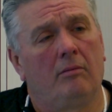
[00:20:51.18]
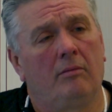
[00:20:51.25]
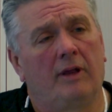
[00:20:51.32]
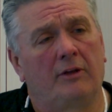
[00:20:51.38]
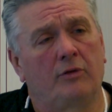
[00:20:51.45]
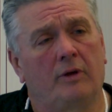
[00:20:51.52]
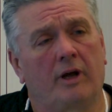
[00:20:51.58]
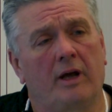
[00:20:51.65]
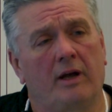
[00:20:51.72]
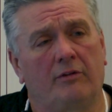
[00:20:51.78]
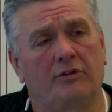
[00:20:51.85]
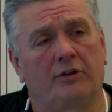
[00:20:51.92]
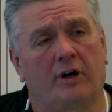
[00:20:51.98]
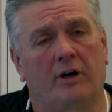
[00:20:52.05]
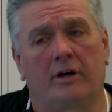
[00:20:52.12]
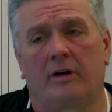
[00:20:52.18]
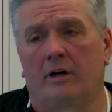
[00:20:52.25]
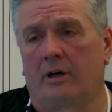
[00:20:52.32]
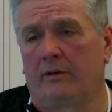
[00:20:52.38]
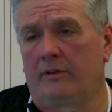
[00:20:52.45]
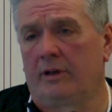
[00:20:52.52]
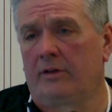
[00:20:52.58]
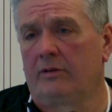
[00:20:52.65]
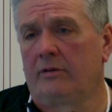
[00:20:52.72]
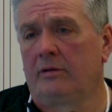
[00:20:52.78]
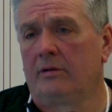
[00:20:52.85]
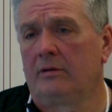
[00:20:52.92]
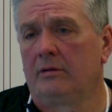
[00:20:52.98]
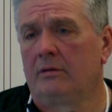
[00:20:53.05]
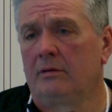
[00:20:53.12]
That's what kind of started all of this,
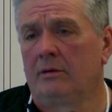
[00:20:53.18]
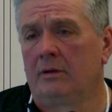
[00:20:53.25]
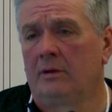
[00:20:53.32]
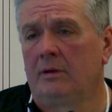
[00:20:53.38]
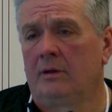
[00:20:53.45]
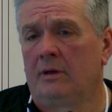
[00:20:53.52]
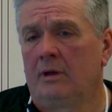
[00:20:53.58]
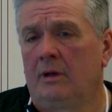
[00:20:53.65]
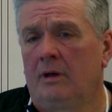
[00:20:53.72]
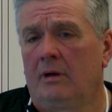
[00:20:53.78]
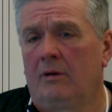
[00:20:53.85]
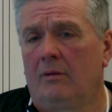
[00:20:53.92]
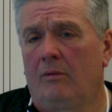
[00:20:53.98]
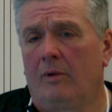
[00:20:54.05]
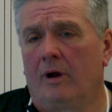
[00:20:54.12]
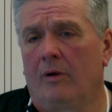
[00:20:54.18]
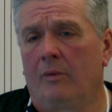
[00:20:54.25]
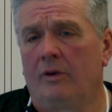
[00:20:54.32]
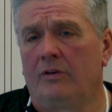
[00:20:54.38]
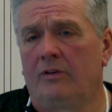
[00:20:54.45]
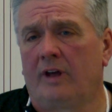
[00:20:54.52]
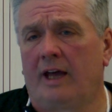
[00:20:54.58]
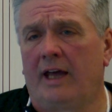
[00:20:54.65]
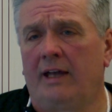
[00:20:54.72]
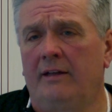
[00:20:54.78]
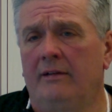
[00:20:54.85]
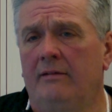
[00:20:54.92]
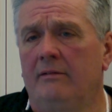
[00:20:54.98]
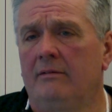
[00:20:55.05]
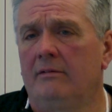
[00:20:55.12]
where we
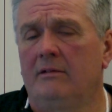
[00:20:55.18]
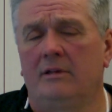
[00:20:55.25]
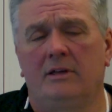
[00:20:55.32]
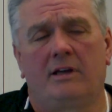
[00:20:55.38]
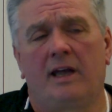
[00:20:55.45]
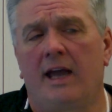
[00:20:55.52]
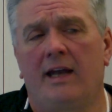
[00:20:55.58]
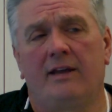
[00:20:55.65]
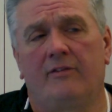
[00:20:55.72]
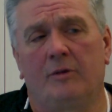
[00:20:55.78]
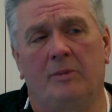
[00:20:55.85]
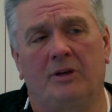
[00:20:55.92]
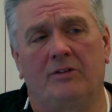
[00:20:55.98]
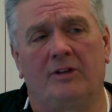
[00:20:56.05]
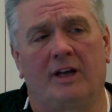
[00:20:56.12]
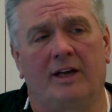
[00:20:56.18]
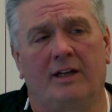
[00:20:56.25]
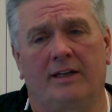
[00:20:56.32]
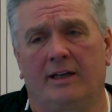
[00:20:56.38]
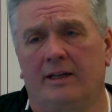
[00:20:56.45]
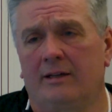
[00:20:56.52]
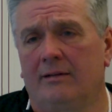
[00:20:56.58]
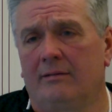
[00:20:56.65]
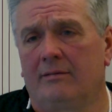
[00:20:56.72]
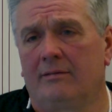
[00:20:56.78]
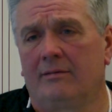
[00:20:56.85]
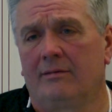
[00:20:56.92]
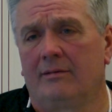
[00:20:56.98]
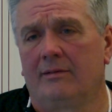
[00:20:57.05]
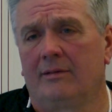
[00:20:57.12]
said, you can't even be saying that.
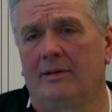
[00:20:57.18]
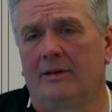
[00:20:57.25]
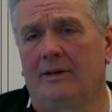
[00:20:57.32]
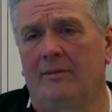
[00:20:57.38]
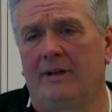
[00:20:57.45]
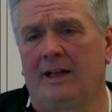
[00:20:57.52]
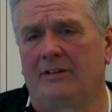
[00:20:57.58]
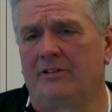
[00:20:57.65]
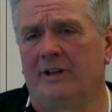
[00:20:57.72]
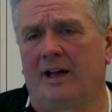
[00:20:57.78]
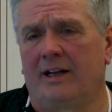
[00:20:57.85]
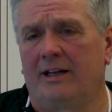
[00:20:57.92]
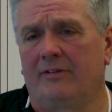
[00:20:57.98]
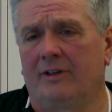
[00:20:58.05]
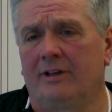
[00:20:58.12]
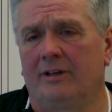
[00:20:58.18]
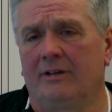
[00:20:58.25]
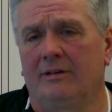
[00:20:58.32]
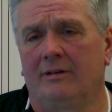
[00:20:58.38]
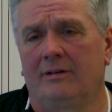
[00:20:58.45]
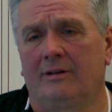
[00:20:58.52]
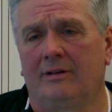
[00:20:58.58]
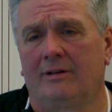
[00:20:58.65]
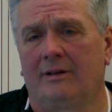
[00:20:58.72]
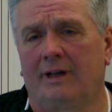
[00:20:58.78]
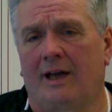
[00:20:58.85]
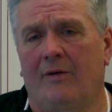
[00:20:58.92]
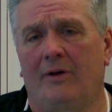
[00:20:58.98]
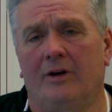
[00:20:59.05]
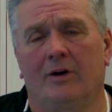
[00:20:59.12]
I mean, that's not even,
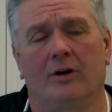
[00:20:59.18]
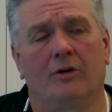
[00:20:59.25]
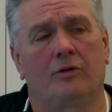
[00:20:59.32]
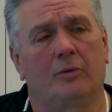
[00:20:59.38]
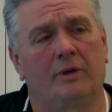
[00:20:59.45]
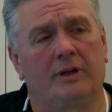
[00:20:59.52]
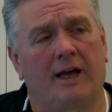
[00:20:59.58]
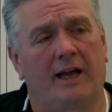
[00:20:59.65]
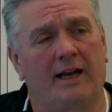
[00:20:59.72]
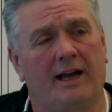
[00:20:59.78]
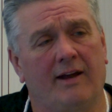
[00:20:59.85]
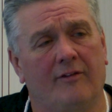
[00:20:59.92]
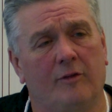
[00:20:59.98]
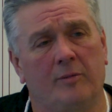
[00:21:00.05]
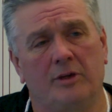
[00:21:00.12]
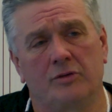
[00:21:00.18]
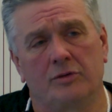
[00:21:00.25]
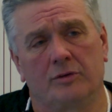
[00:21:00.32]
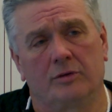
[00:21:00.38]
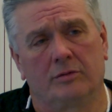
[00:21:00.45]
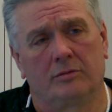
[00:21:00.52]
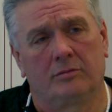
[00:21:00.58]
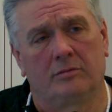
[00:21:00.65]
how on earth would that ever be true?